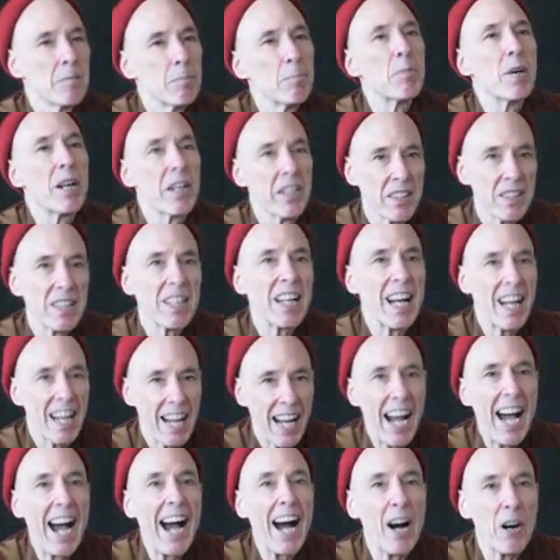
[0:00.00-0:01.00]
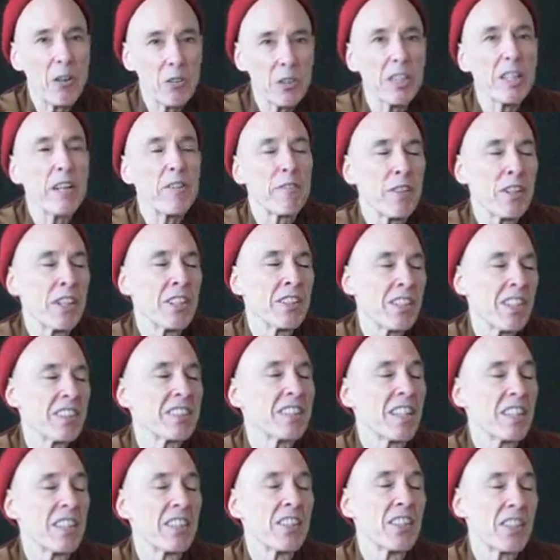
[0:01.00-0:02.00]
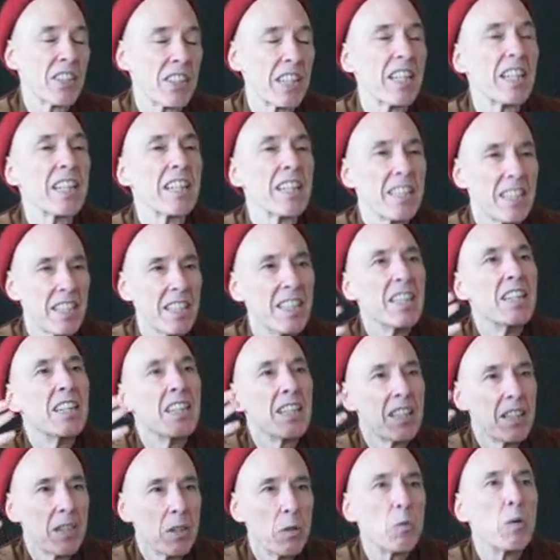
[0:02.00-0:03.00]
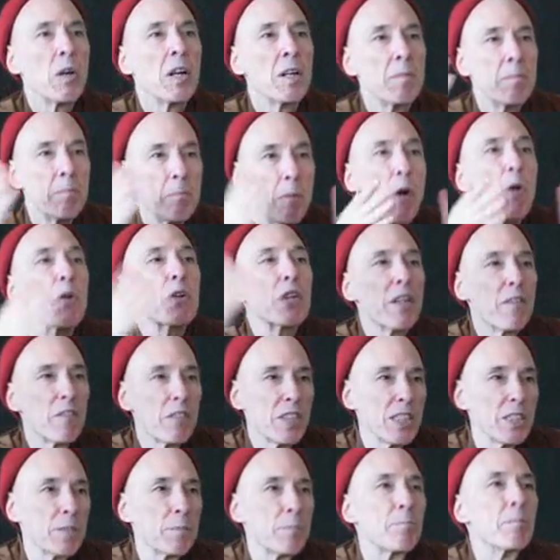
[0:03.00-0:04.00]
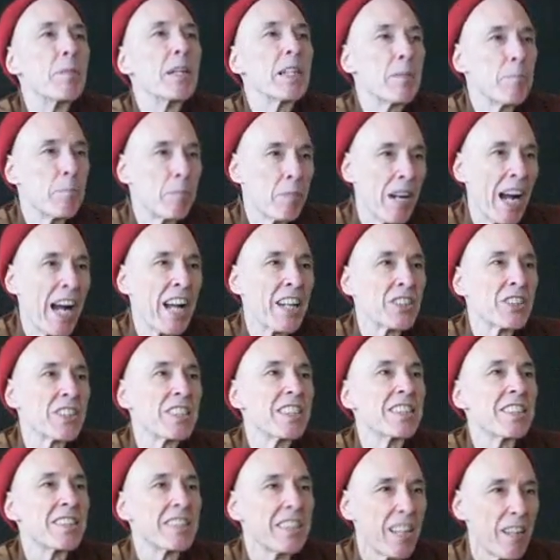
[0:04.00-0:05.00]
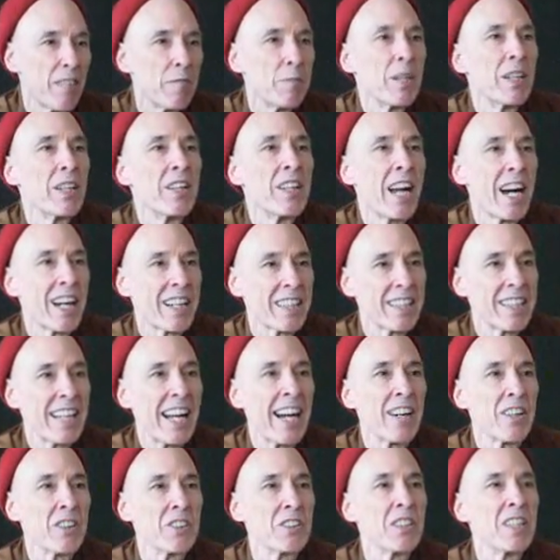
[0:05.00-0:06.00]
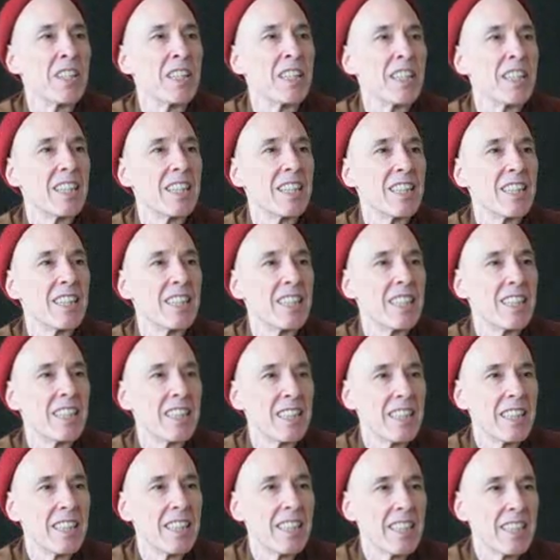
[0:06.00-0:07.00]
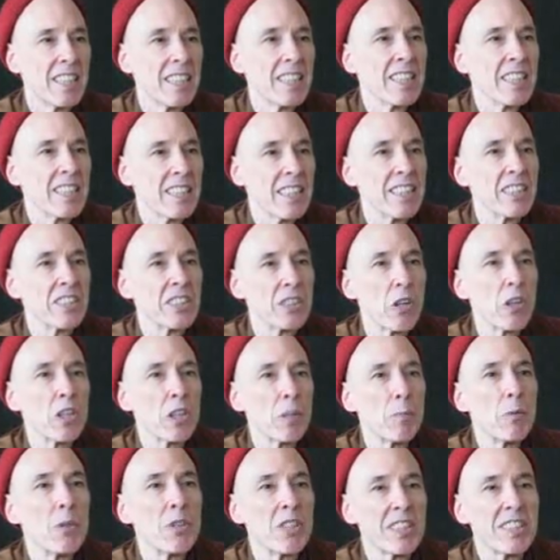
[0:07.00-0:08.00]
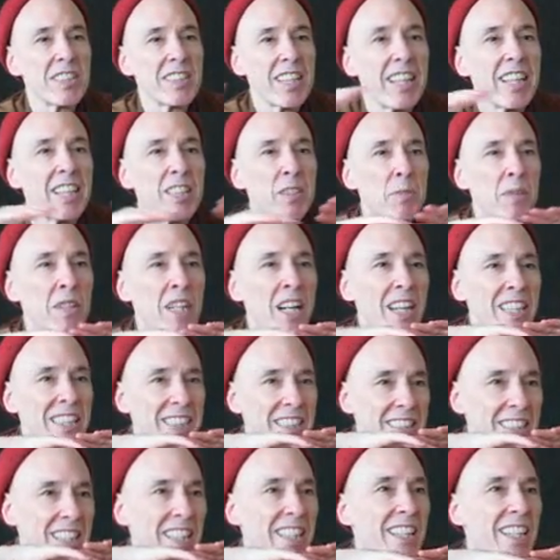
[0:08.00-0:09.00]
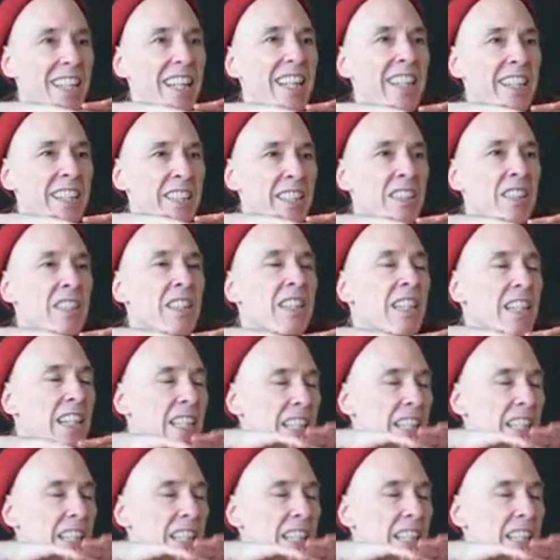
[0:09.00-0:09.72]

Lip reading: but how different does it look when both of these big branches have been knocked down? And so the Buddha says, when I sit here